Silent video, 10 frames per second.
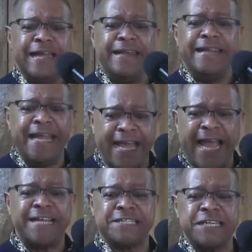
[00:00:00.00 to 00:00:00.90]
that they
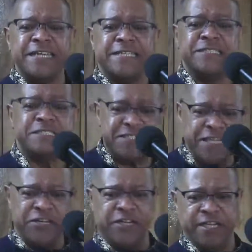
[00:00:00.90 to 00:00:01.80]
actually
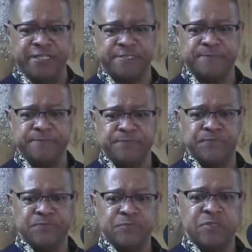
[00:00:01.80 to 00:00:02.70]
considered it.
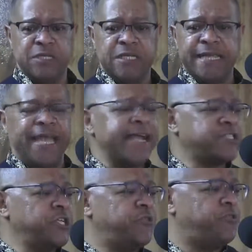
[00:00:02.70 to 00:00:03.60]
They
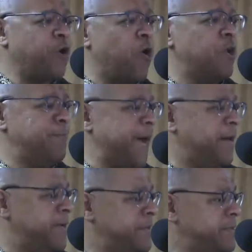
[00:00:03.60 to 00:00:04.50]
actually thought
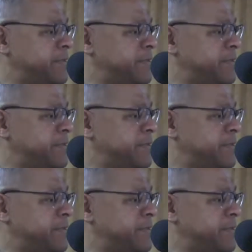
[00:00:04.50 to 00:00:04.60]
about it.